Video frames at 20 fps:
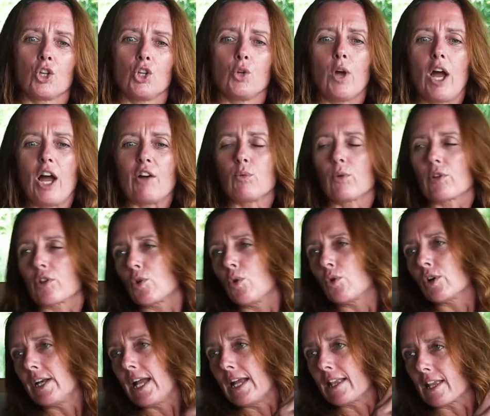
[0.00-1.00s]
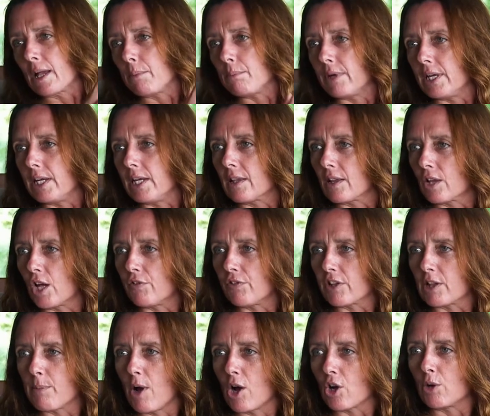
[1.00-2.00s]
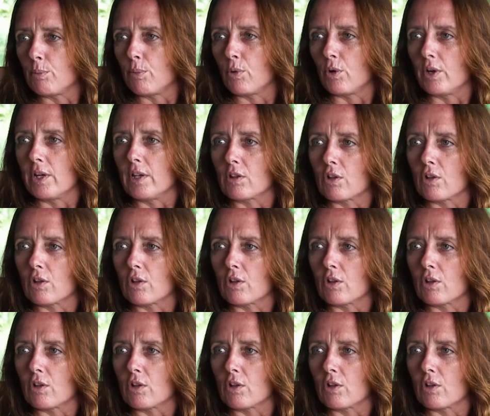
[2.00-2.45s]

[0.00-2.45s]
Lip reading: You have what's called an SMB, a surface marker buoy.